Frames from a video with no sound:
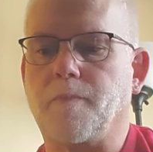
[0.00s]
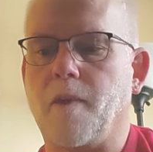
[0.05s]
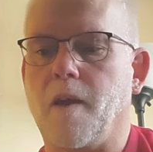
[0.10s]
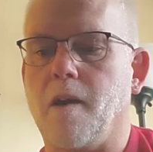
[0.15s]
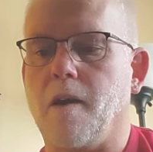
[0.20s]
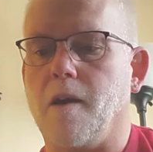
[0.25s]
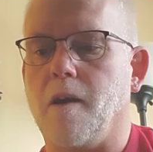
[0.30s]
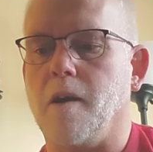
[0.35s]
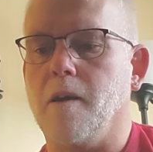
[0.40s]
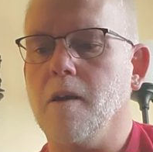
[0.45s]

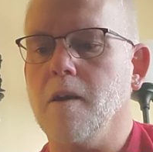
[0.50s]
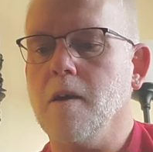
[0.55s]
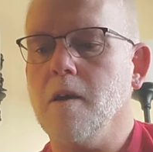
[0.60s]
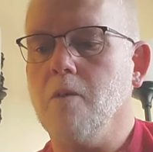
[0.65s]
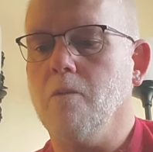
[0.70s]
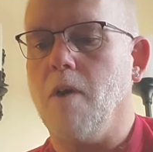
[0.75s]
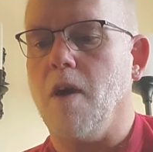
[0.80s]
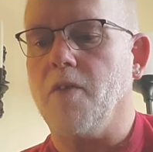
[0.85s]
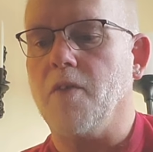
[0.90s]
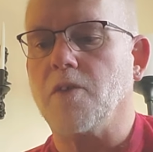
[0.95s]

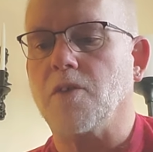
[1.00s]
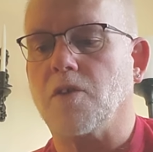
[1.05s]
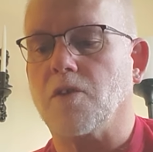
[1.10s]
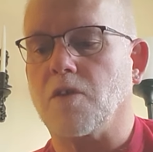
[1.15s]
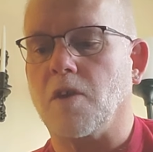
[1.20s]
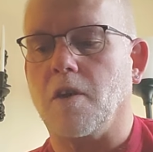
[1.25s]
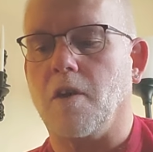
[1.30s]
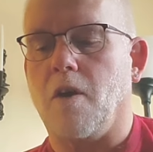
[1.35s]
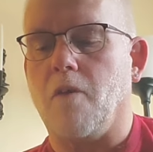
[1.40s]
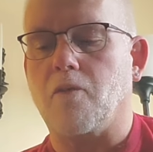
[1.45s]
Well, this
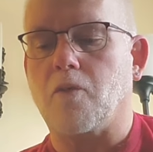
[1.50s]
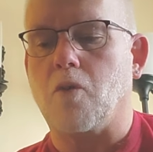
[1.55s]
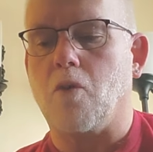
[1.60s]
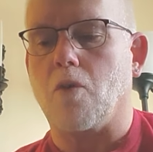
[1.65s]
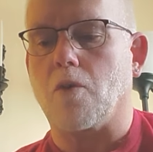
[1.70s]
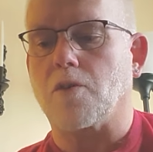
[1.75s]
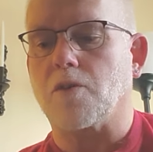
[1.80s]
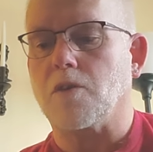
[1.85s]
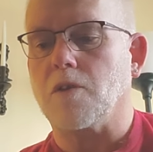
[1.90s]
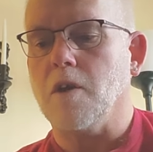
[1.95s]
is, of
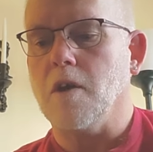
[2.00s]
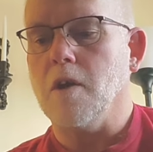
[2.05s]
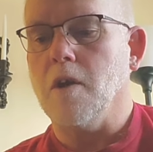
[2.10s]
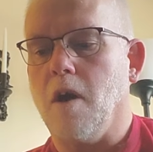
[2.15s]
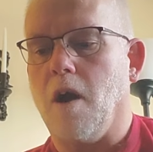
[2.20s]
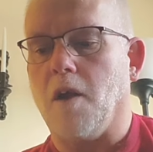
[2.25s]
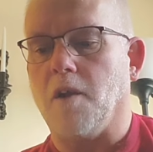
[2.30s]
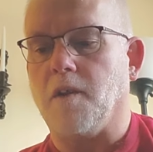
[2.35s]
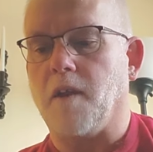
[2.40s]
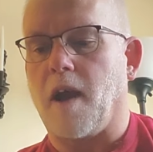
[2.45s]
course,
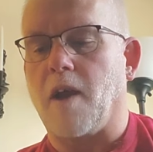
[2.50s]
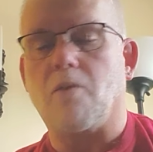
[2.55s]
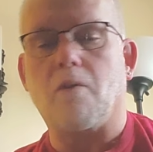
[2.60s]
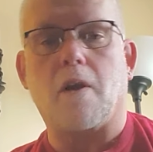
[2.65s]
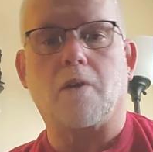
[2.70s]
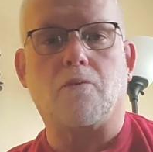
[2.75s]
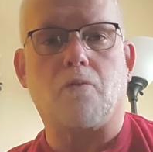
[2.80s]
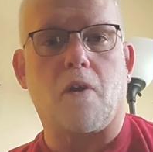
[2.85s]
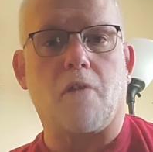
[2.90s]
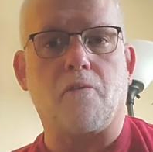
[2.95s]
a
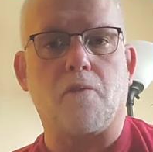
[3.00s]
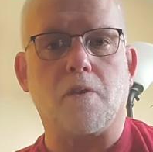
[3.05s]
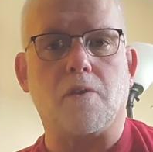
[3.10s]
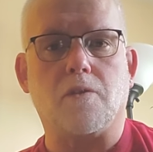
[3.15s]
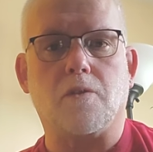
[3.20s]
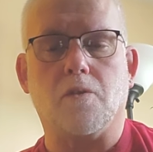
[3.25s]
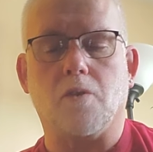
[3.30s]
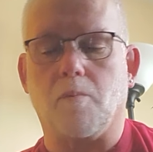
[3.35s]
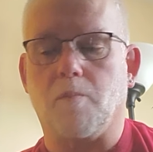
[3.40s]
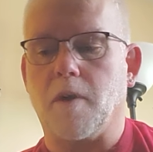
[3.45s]
direct
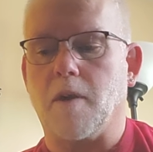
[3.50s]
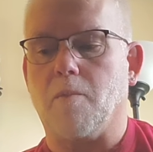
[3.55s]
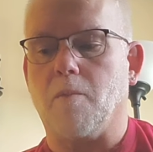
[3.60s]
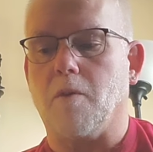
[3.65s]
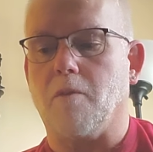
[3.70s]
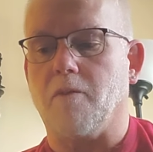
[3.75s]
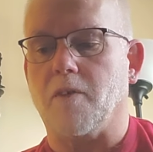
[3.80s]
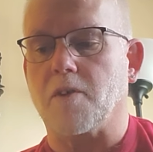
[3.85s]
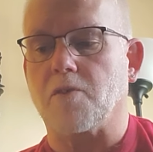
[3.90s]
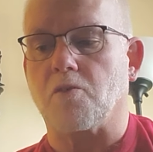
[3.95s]
reference to the
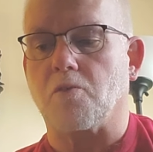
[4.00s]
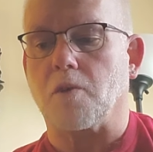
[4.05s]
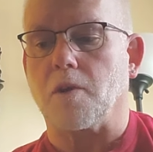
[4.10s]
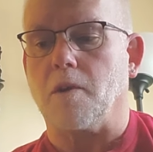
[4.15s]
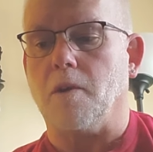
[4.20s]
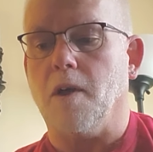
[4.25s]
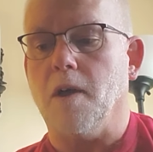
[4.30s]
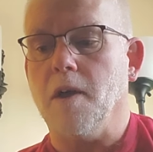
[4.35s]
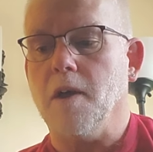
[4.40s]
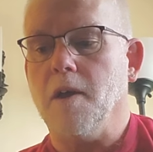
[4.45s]
people of
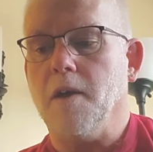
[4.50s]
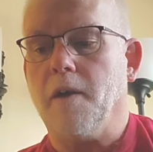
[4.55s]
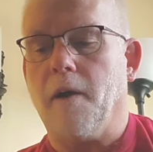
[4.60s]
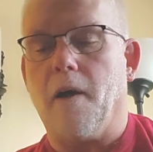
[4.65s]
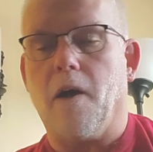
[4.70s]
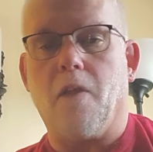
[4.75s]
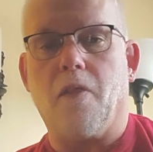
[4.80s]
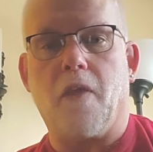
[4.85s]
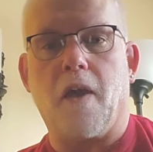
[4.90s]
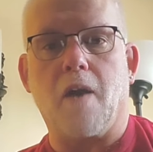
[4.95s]
Israel
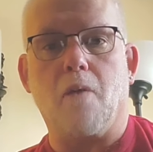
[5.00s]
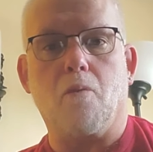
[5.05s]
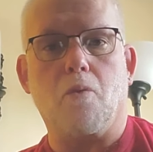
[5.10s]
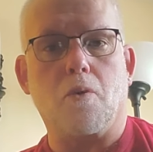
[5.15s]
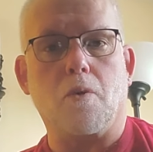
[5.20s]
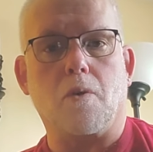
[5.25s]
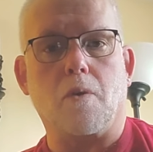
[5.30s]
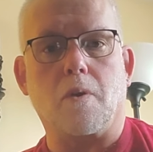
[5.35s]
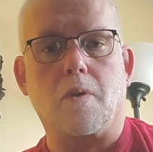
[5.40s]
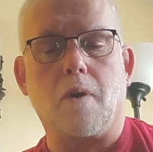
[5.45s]
that
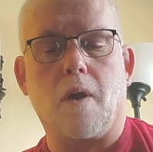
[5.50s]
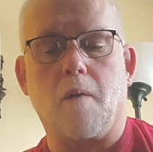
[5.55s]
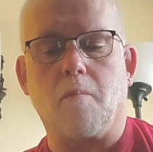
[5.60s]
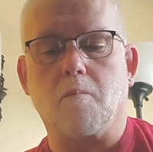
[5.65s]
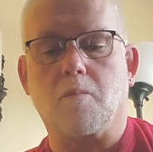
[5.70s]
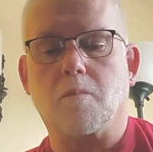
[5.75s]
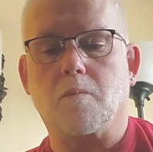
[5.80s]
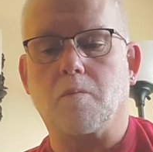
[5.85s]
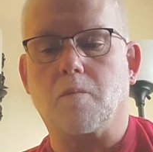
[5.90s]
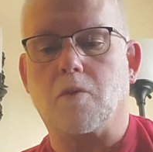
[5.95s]
were
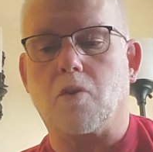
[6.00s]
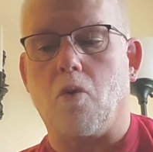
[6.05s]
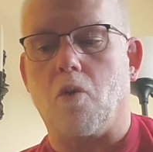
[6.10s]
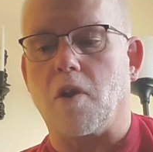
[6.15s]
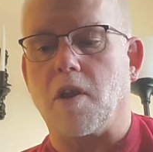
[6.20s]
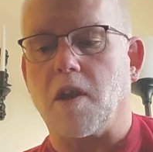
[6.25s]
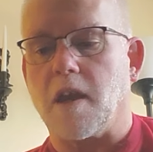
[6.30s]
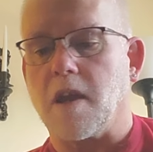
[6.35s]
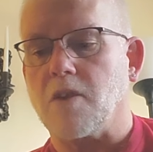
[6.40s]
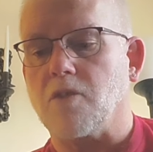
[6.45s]

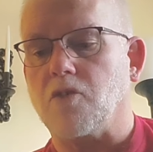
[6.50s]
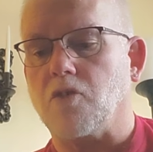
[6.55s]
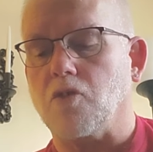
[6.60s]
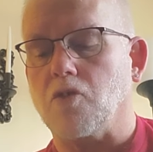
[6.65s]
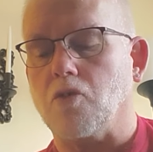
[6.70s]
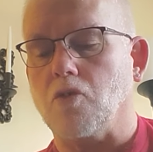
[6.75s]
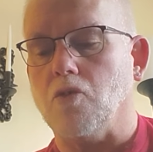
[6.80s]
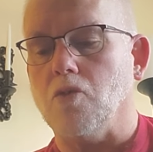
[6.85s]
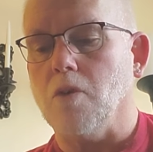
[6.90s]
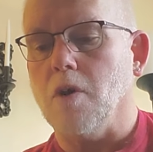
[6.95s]
going
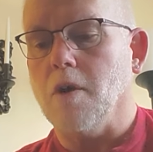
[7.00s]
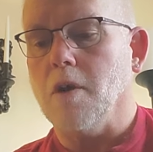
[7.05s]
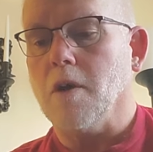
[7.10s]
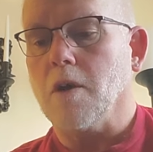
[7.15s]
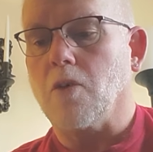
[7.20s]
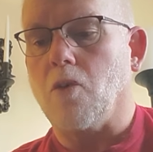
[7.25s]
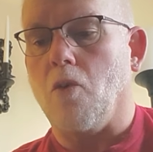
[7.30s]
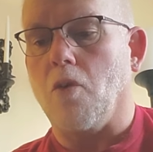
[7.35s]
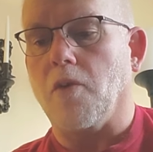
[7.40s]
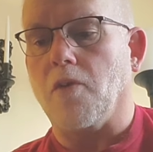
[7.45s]
through,
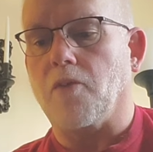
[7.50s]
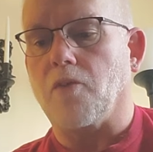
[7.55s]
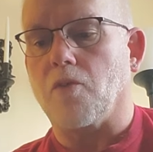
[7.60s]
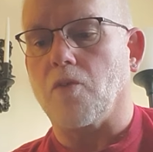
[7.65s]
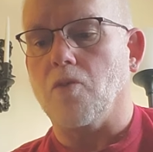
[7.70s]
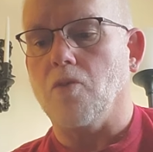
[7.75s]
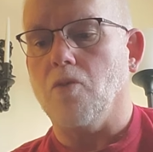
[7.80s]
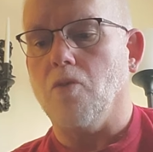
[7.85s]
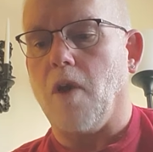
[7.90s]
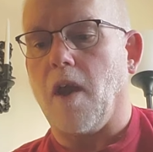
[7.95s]

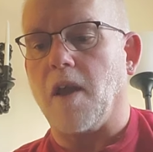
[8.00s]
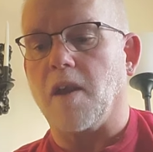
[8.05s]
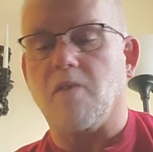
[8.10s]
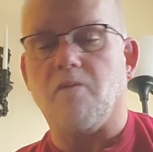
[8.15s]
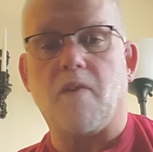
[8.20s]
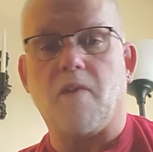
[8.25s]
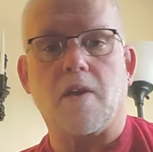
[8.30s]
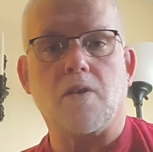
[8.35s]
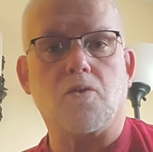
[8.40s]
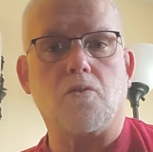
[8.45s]
and
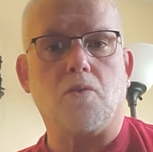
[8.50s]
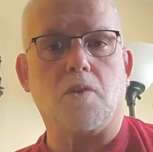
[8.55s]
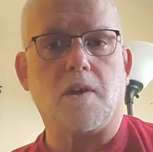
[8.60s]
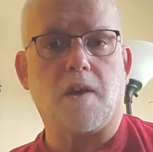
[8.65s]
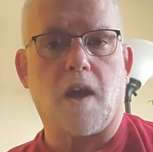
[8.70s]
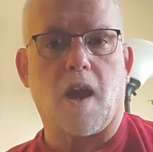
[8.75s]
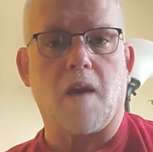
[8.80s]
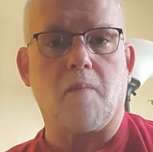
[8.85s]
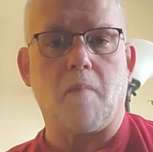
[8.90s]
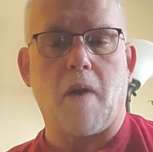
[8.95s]
eventually
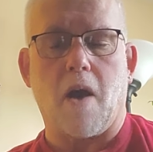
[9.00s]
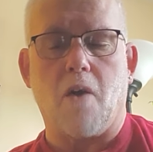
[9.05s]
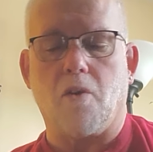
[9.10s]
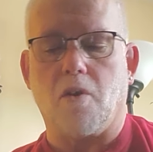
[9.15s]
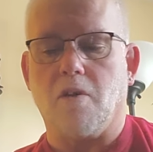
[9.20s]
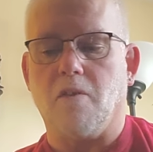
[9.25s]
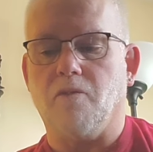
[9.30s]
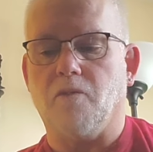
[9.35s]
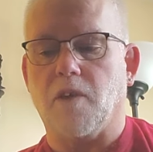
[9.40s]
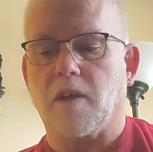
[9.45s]
came out
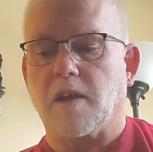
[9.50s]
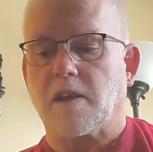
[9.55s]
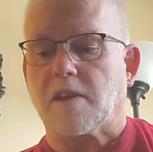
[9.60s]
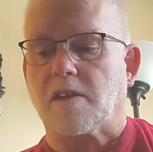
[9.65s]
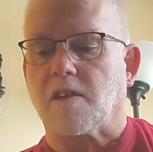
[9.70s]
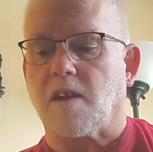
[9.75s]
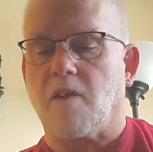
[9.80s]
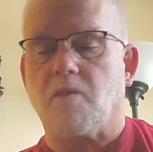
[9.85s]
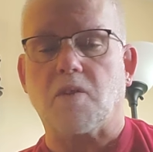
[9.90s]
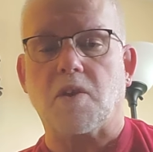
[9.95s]
of the
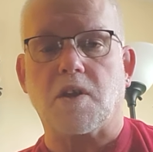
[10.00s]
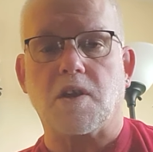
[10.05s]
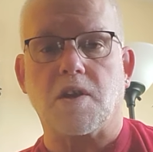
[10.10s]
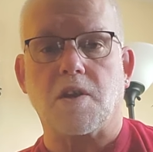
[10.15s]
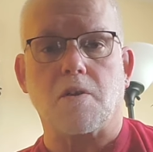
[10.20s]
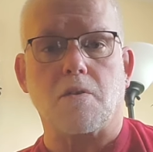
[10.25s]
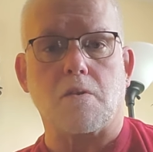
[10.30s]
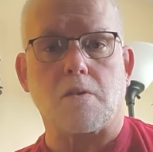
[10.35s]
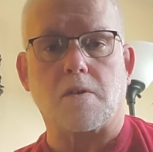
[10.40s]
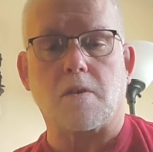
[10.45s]
70
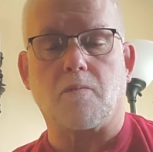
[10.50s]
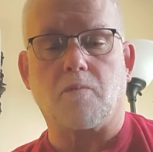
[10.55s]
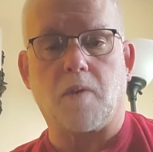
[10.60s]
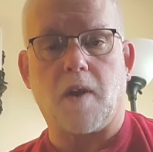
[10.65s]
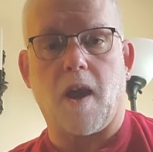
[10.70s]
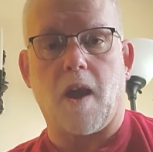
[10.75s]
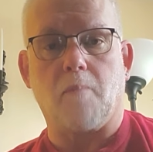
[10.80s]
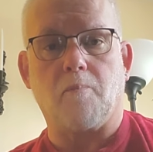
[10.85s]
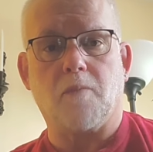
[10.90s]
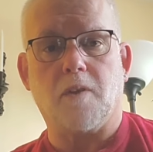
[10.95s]
years of
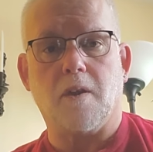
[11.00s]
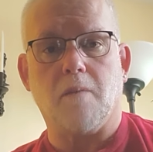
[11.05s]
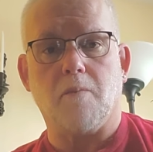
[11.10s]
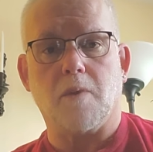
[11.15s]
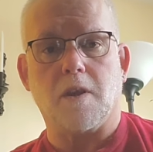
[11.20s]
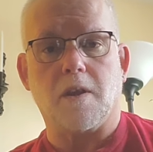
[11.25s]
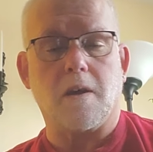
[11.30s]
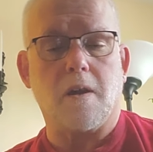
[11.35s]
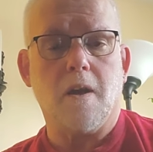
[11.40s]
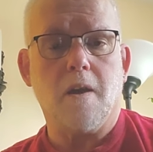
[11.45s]

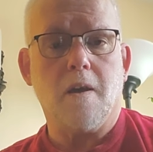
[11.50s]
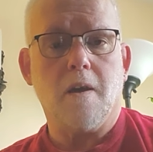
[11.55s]
captivity,